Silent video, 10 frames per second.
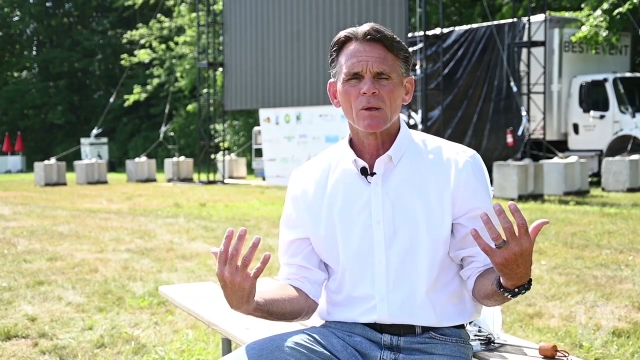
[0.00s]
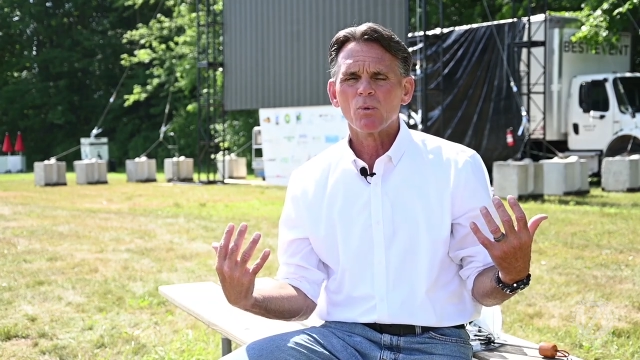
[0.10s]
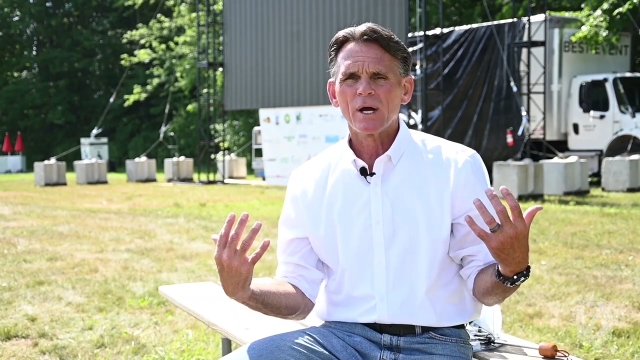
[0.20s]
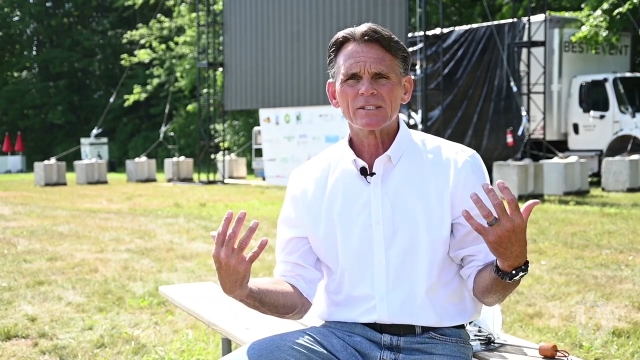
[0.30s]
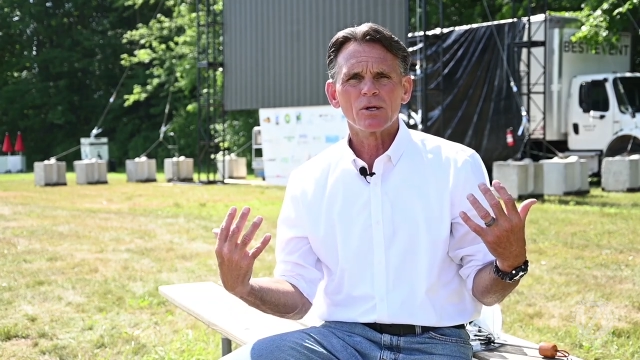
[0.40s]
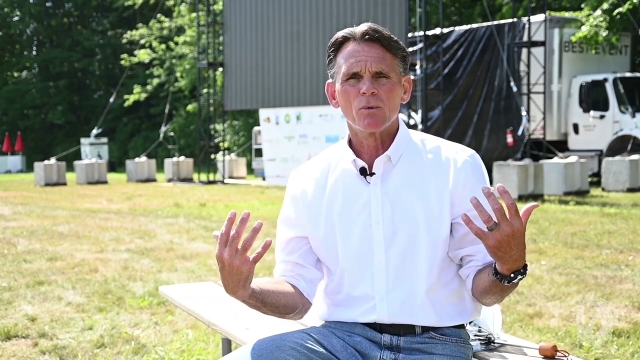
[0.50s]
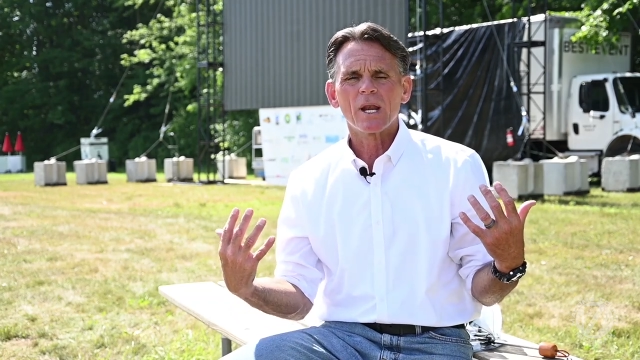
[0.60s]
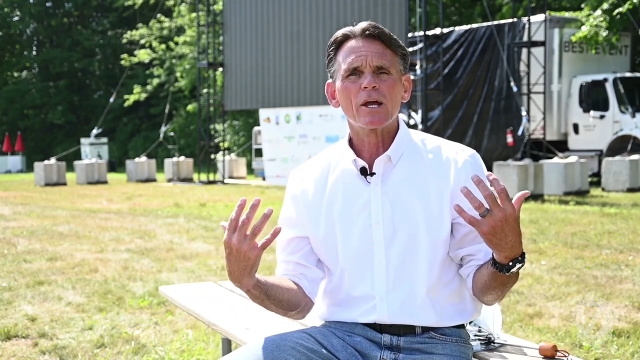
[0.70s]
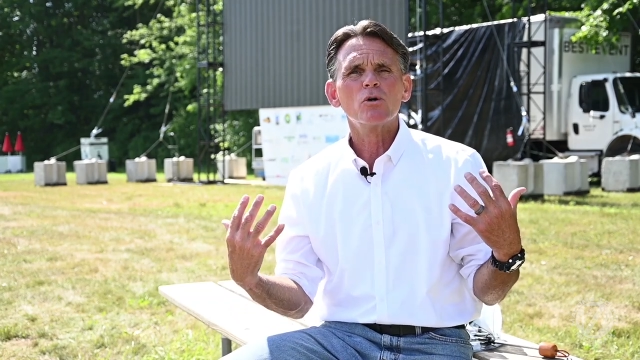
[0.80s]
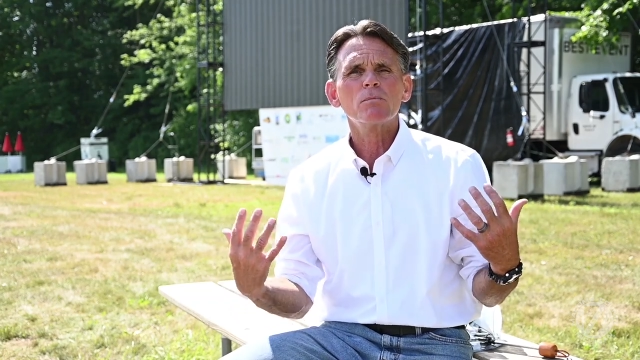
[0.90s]
well, I tell you
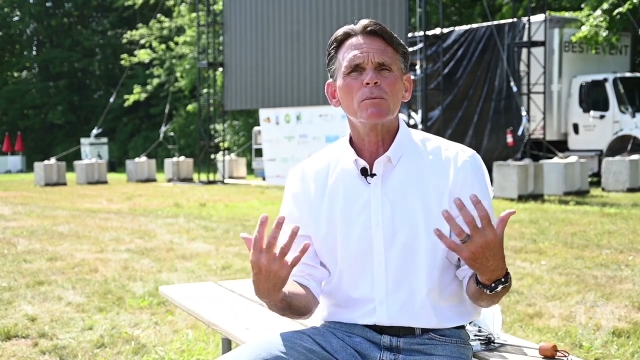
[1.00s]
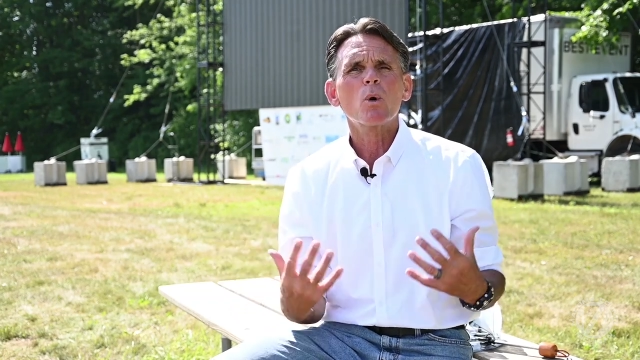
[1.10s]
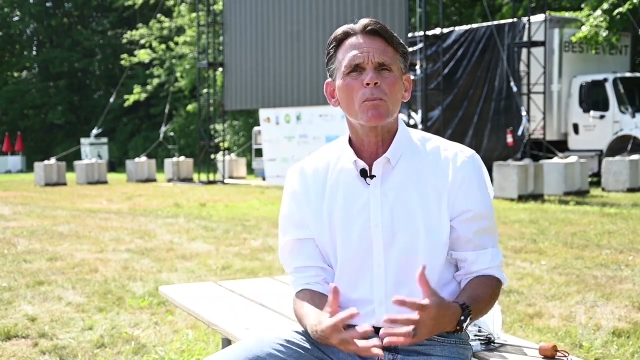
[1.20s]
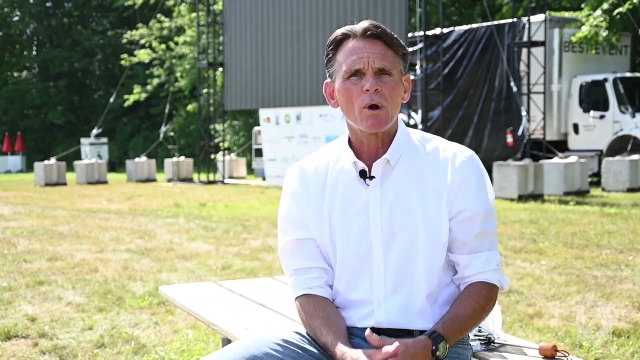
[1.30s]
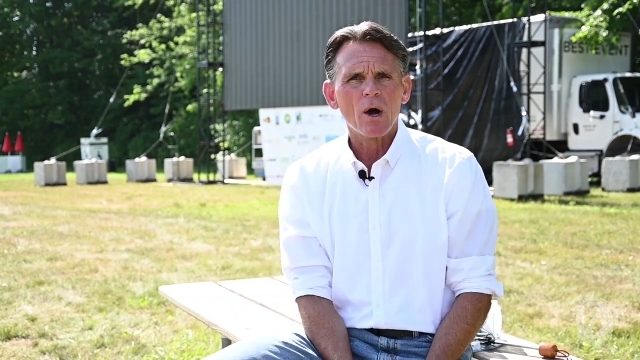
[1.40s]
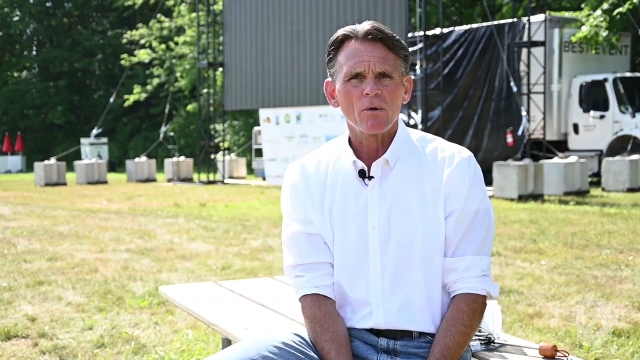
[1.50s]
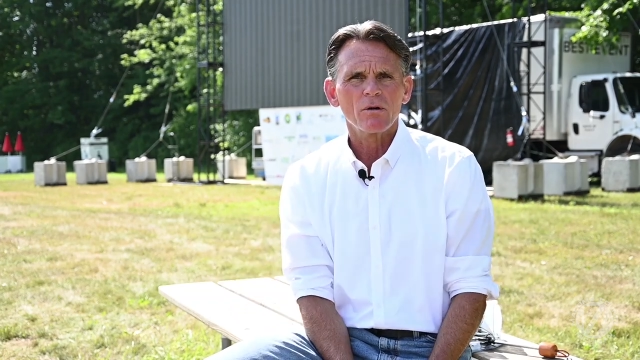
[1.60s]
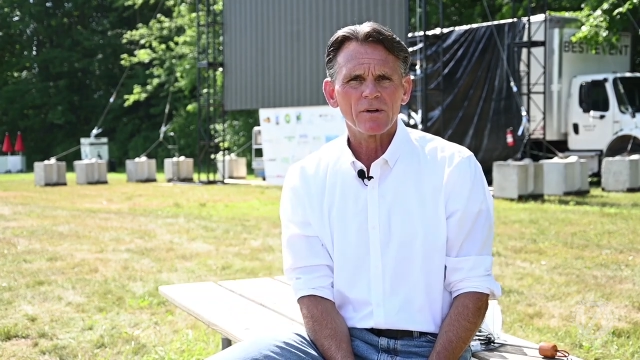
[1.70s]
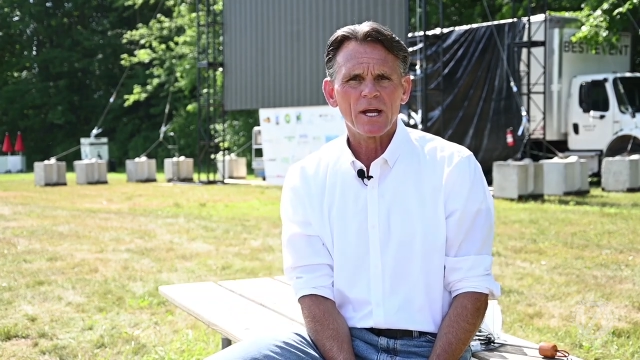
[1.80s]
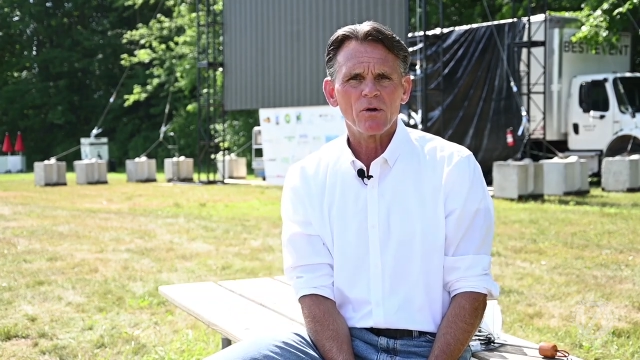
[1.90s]
what, I couldn't be more proud
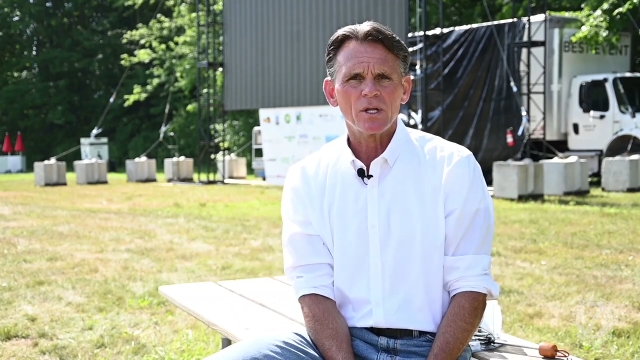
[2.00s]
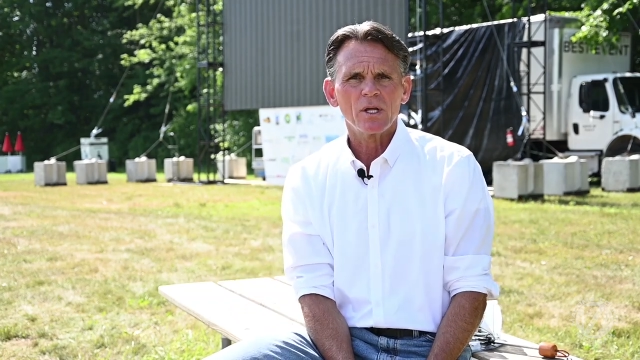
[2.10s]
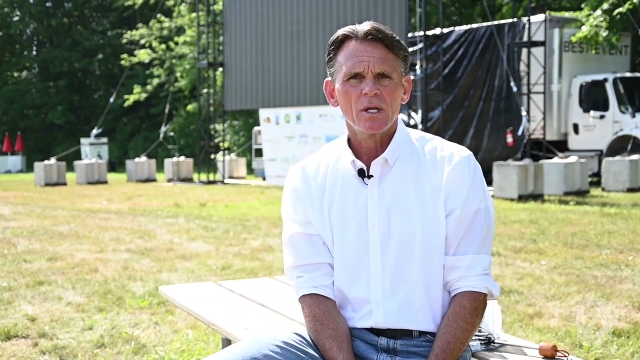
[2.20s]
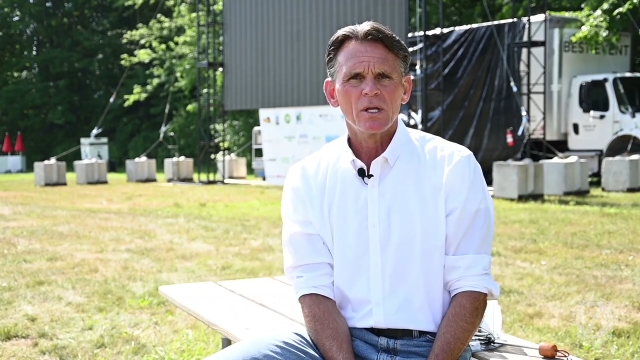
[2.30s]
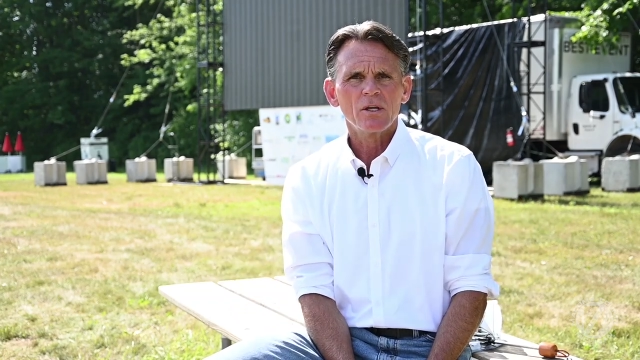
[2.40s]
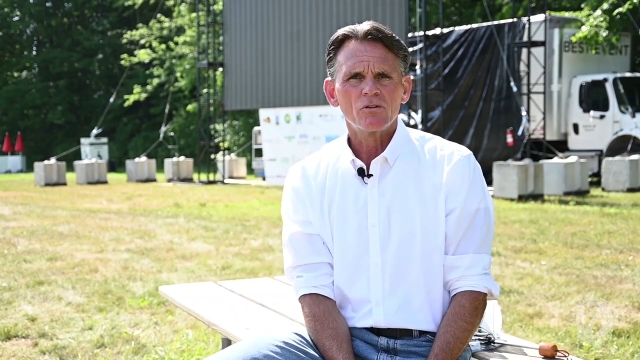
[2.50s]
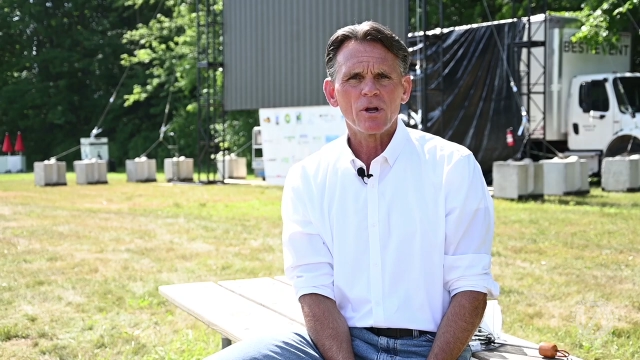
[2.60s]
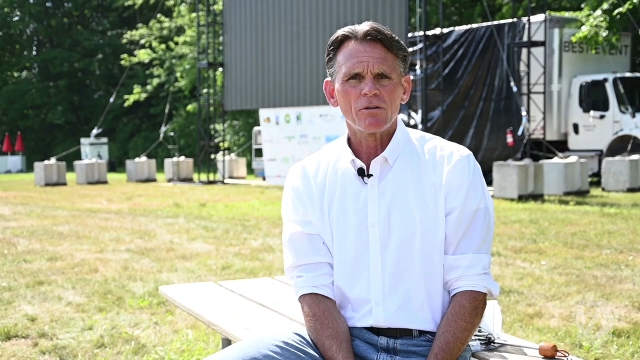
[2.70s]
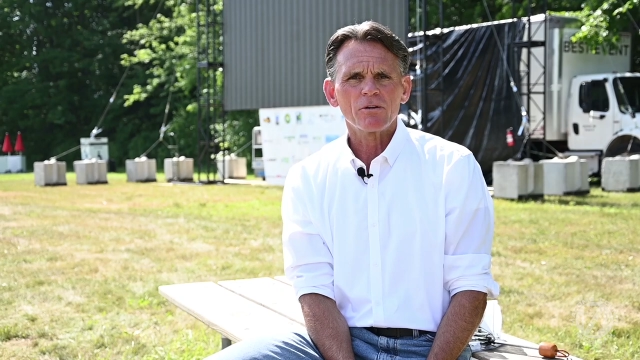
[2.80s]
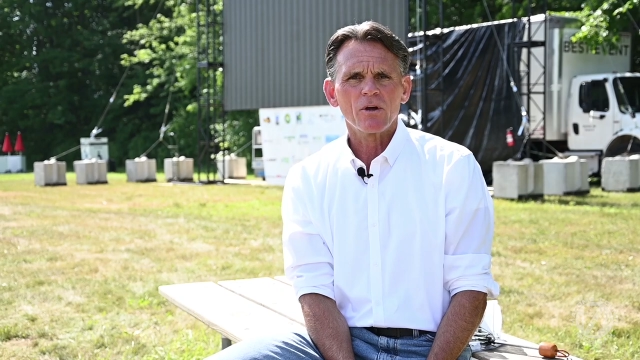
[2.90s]
of a county and
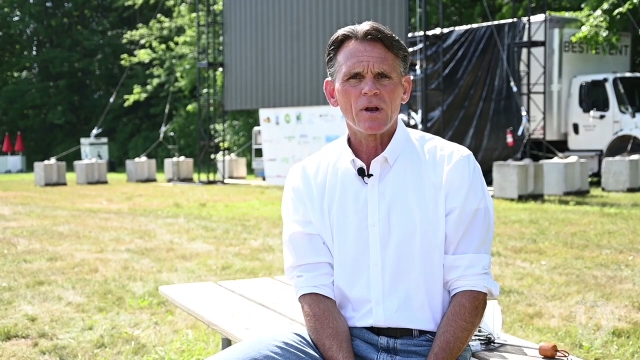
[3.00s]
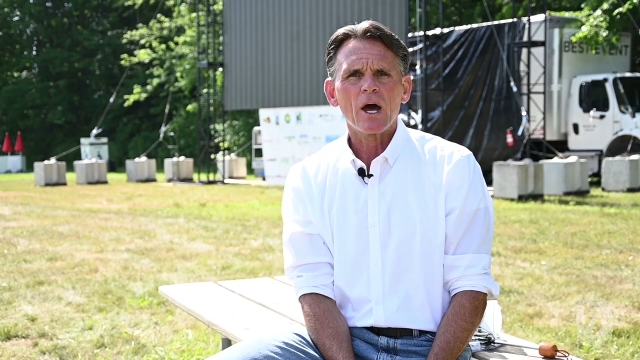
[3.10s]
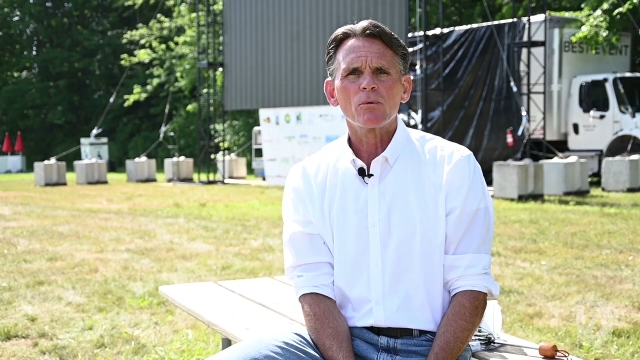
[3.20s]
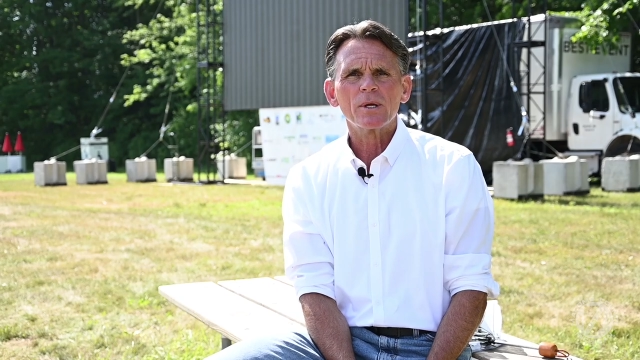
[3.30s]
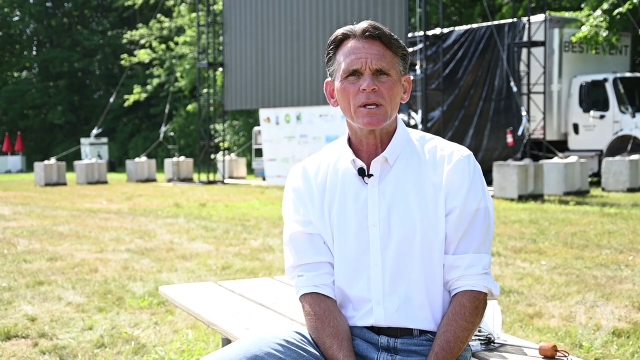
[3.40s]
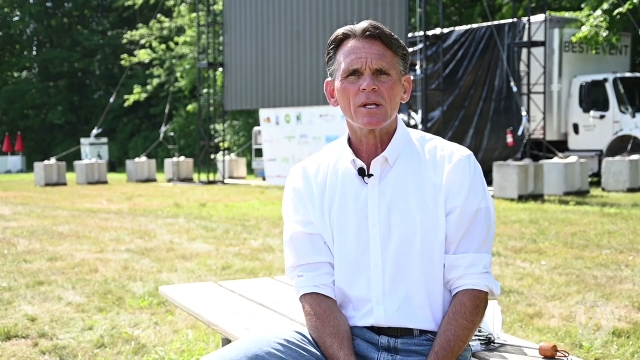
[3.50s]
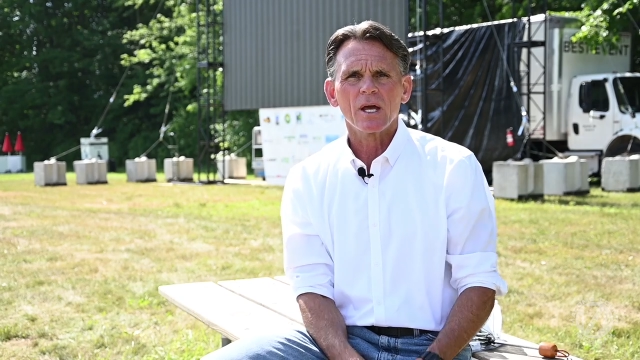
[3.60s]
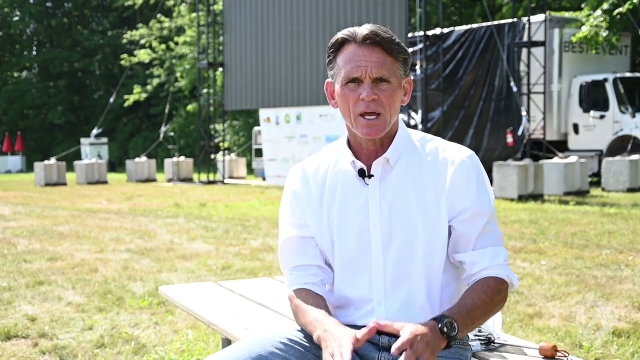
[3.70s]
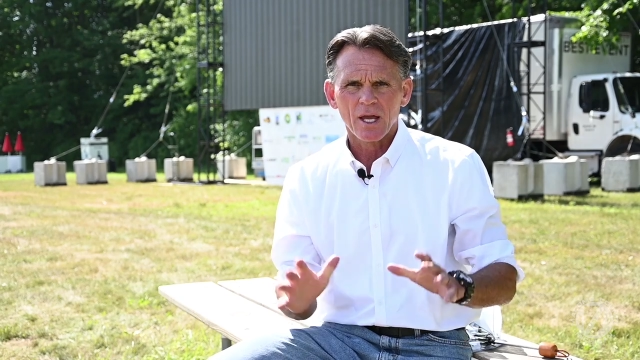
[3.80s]
try to figure out how do we get